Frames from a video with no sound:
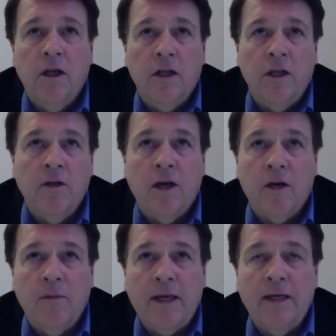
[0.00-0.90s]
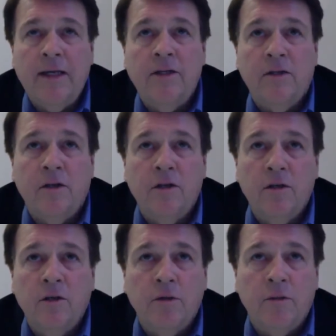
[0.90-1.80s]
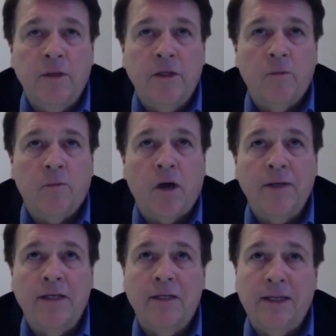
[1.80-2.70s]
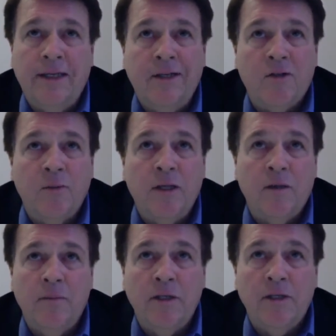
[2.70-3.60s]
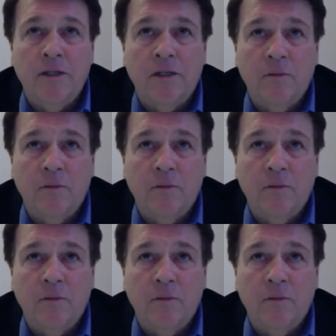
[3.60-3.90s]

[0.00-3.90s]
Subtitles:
then you got to make it easier to do, which means you probably need to instrument the business,